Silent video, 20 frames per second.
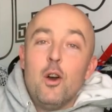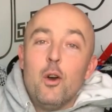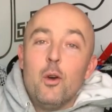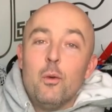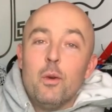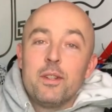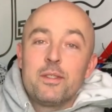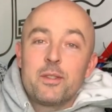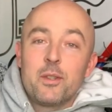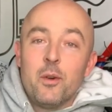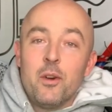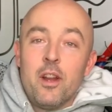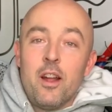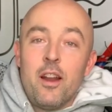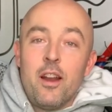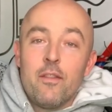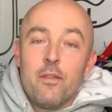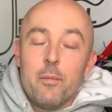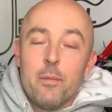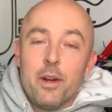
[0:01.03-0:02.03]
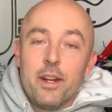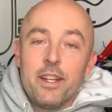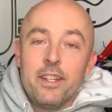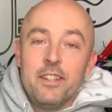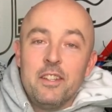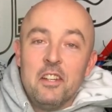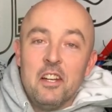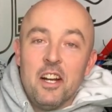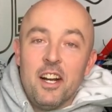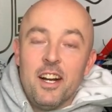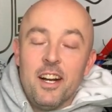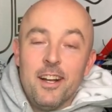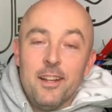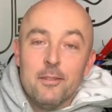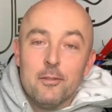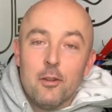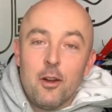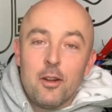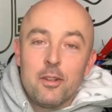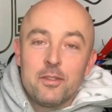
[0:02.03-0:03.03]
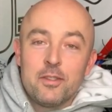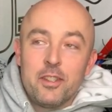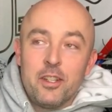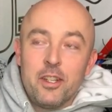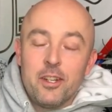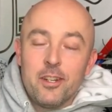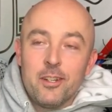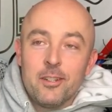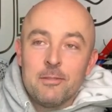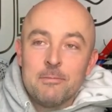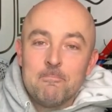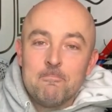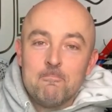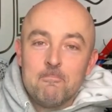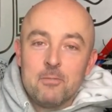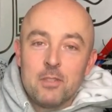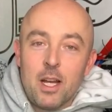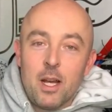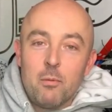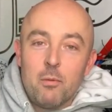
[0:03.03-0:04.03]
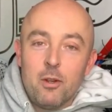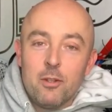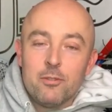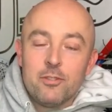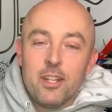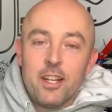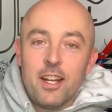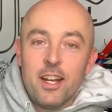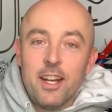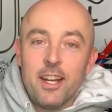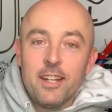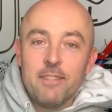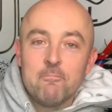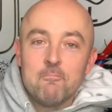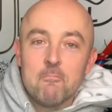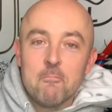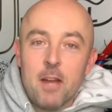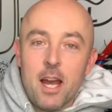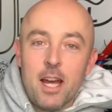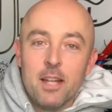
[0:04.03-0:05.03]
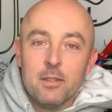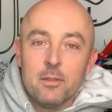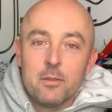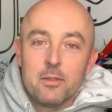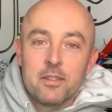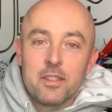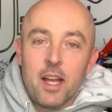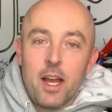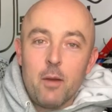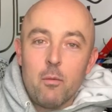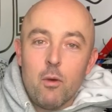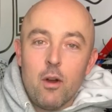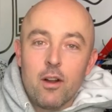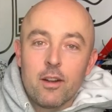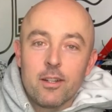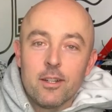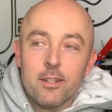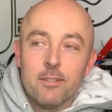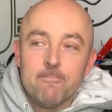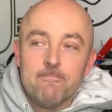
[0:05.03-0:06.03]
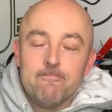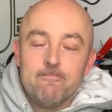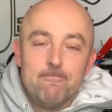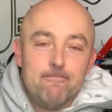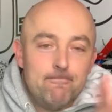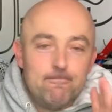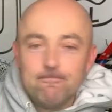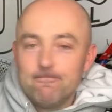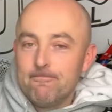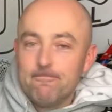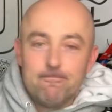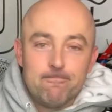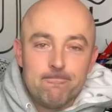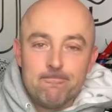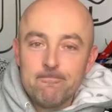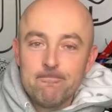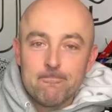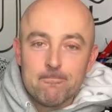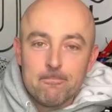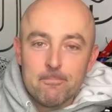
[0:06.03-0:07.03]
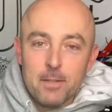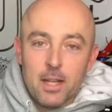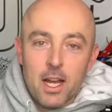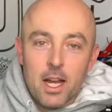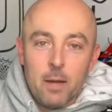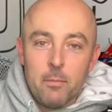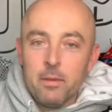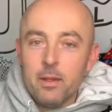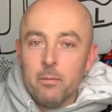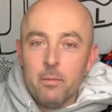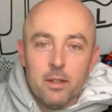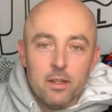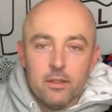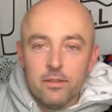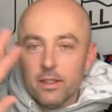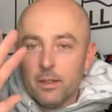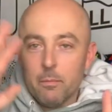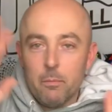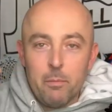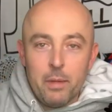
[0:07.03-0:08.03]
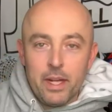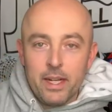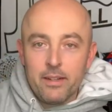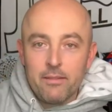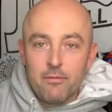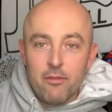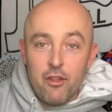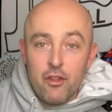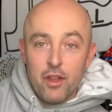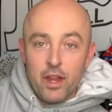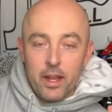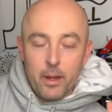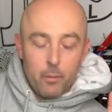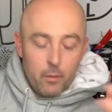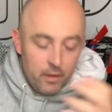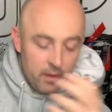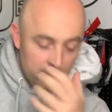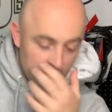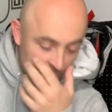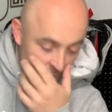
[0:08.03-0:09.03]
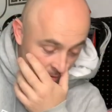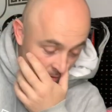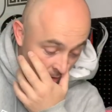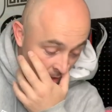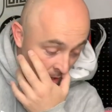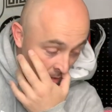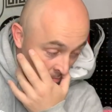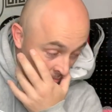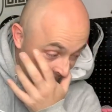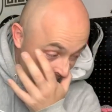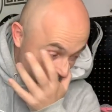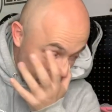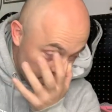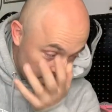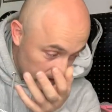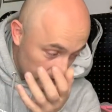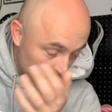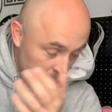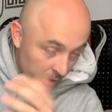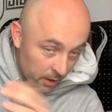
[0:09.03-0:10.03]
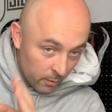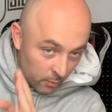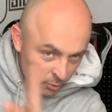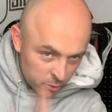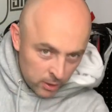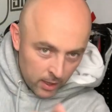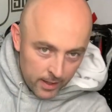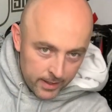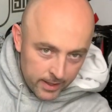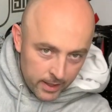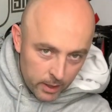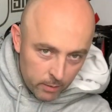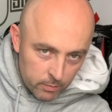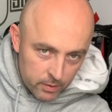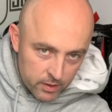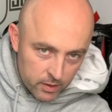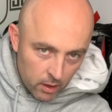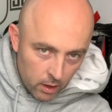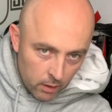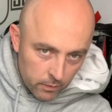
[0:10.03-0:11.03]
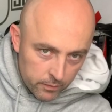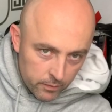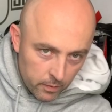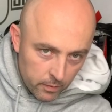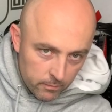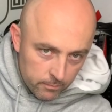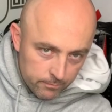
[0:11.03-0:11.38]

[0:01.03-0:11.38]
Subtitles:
What's going on, everybody? Lars here, Sidewall Jedi at Luke Sidewalker. Yeah, I'm in the middle of a big thing with Instagram right now, but we're trying to get it resolved.